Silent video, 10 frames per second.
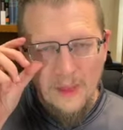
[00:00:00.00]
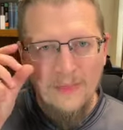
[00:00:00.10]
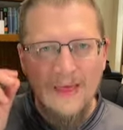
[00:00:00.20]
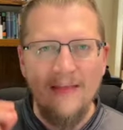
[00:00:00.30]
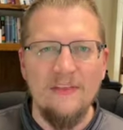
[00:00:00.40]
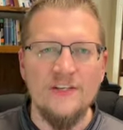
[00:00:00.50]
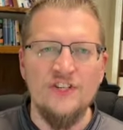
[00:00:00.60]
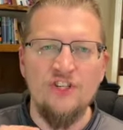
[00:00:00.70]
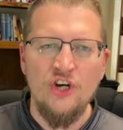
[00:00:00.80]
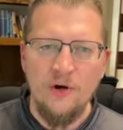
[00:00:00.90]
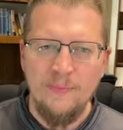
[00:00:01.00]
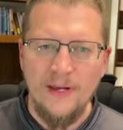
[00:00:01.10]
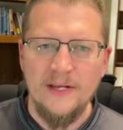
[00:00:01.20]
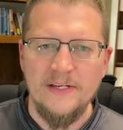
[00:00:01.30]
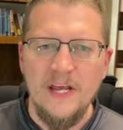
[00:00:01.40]
that the
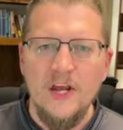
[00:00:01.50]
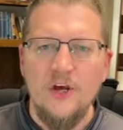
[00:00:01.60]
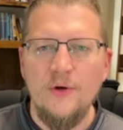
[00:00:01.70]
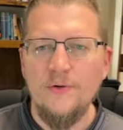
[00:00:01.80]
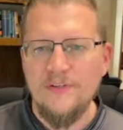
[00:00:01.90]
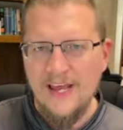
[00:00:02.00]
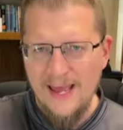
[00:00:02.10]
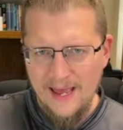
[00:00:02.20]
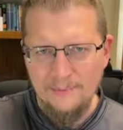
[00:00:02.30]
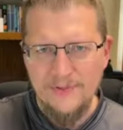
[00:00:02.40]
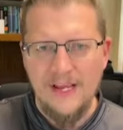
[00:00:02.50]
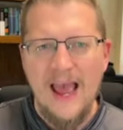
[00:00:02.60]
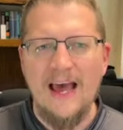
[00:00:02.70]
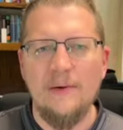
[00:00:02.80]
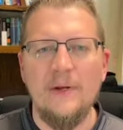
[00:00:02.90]
serpent who tempts
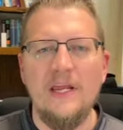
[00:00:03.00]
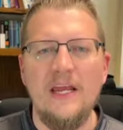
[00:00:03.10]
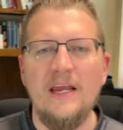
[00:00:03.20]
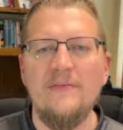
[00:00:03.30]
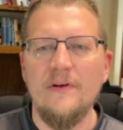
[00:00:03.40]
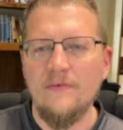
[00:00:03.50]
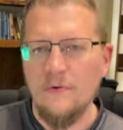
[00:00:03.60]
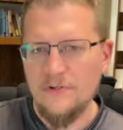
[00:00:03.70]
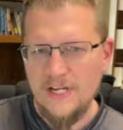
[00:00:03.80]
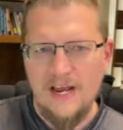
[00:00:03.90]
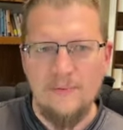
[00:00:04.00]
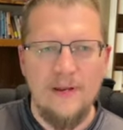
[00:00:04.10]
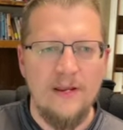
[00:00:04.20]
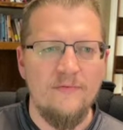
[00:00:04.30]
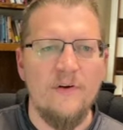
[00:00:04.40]
Adam and Eve, and of course Adam
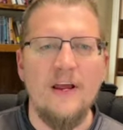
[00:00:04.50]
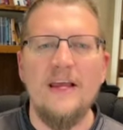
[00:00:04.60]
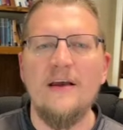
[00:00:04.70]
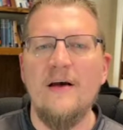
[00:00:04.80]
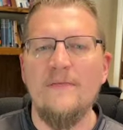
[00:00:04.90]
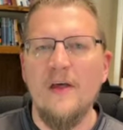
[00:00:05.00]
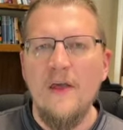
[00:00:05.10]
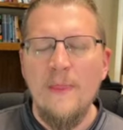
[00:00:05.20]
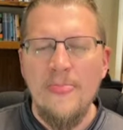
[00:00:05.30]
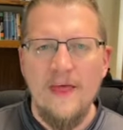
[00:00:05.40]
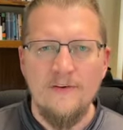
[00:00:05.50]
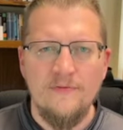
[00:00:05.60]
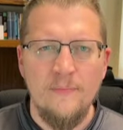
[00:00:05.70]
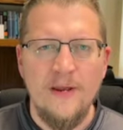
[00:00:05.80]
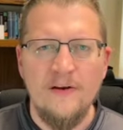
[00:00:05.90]
and Eve eat of the
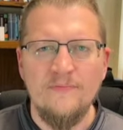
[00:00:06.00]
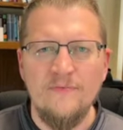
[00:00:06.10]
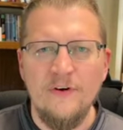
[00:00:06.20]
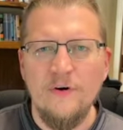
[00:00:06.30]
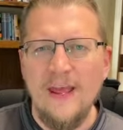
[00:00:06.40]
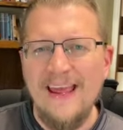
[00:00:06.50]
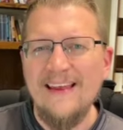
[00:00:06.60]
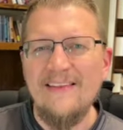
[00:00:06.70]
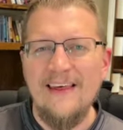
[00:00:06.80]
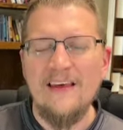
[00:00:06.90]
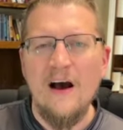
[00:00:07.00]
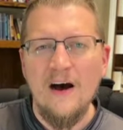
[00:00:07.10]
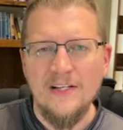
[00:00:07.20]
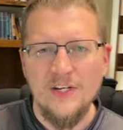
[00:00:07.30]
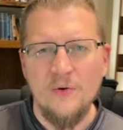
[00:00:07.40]
forbidden fruit, in the
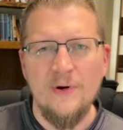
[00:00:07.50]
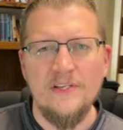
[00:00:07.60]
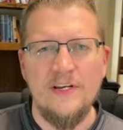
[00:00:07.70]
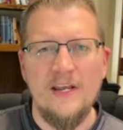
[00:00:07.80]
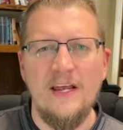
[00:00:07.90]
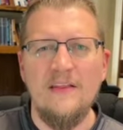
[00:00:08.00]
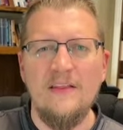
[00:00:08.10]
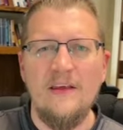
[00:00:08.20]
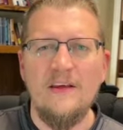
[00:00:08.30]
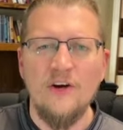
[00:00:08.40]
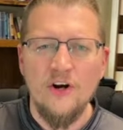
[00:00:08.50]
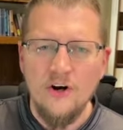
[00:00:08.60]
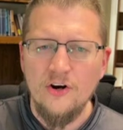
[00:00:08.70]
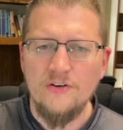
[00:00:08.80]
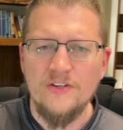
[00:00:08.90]
consequence and in the
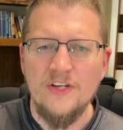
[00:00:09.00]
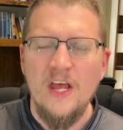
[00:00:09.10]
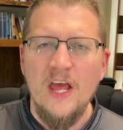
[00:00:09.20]
curse,